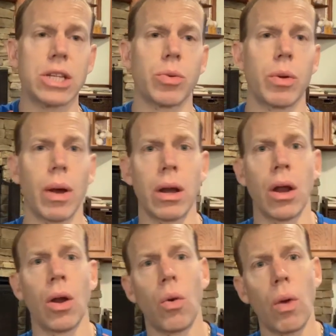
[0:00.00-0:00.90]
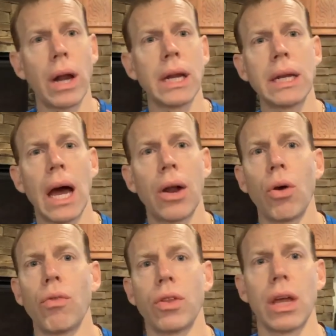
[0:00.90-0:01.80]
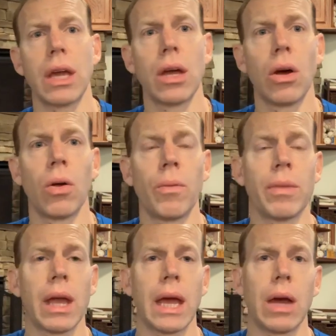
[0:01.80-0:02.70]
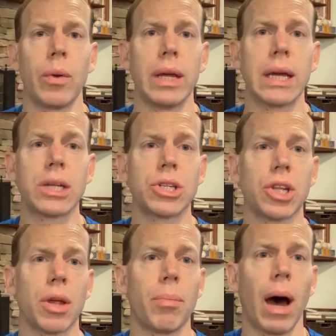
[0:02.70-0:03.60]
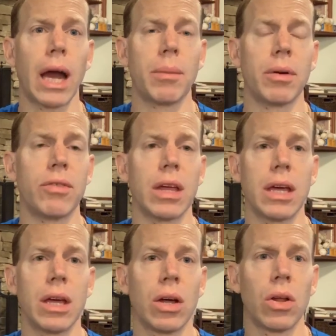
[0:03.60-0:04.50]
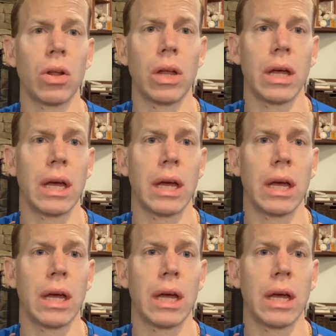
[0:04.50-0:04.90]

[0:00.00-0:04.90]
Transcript: So he went running down over the hill, and when he gets to the bottom of the hill,